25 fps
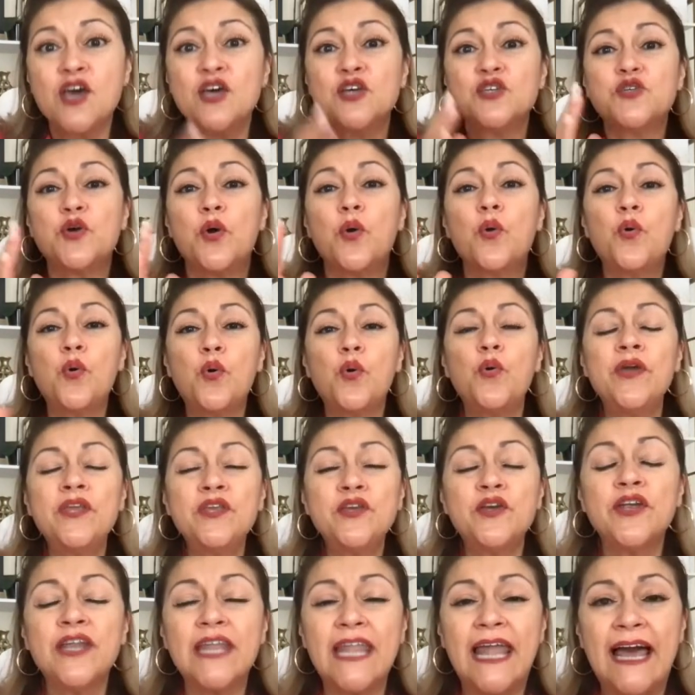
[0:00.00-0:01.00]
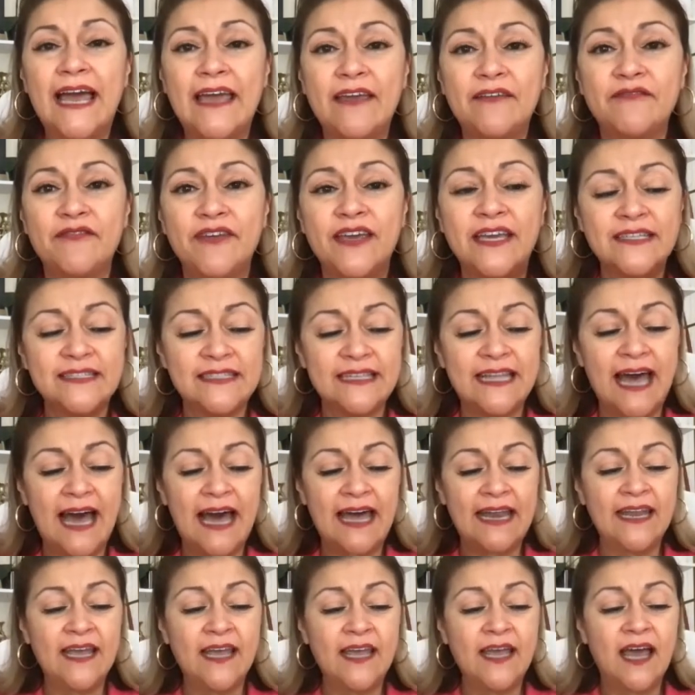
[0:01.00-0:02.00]
So who in your life is
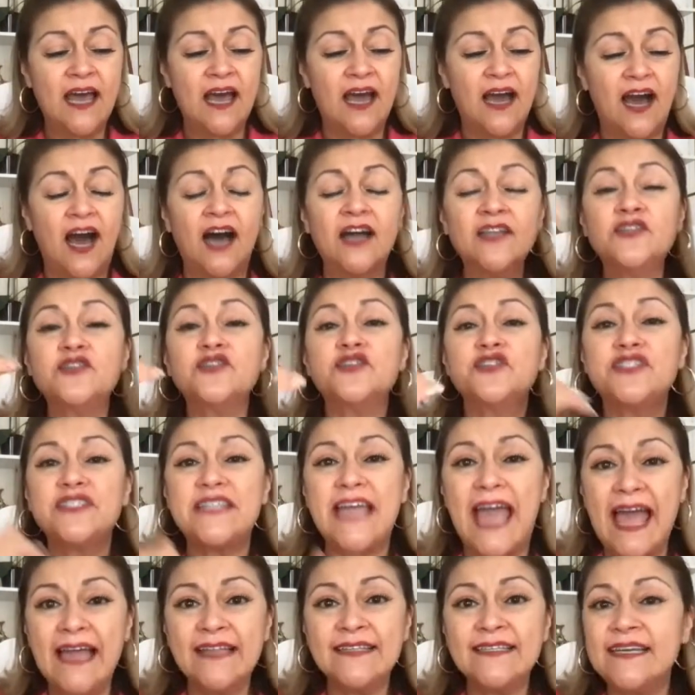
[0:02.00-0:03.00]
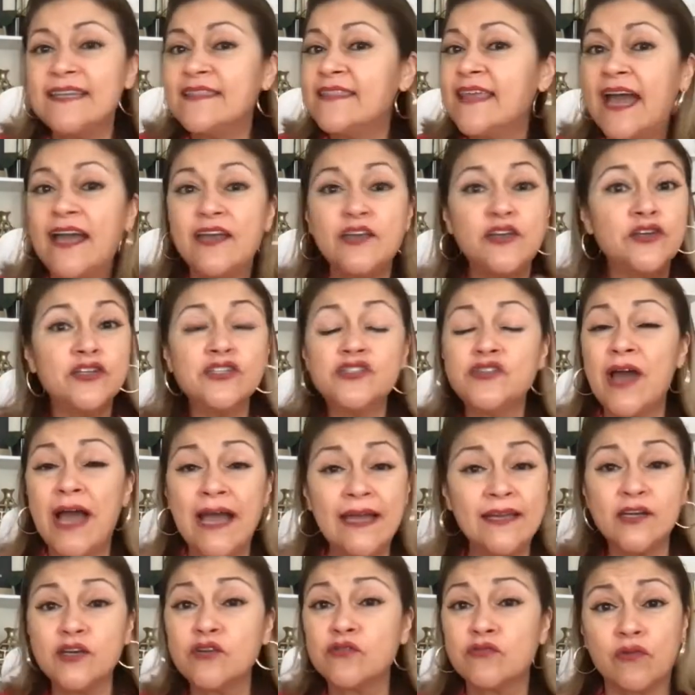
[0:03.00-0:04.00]
not understanding that you're
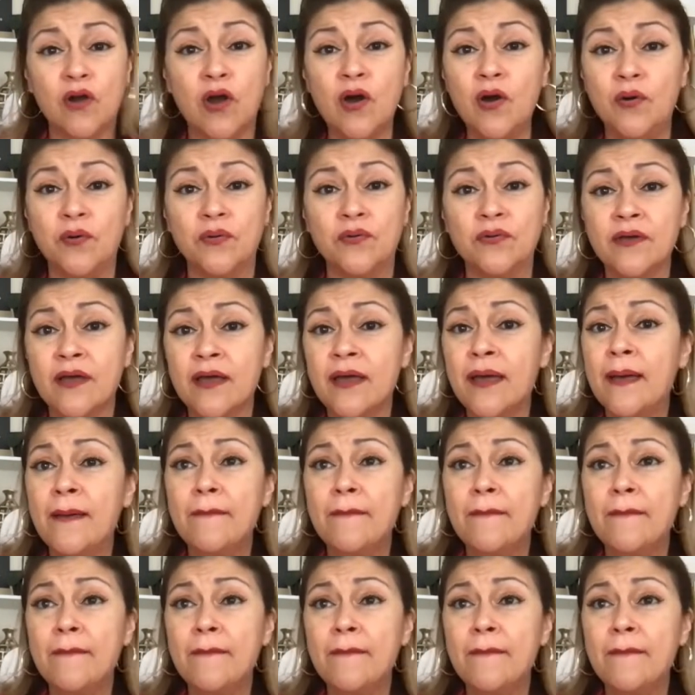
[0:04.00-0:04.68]
trying to grow?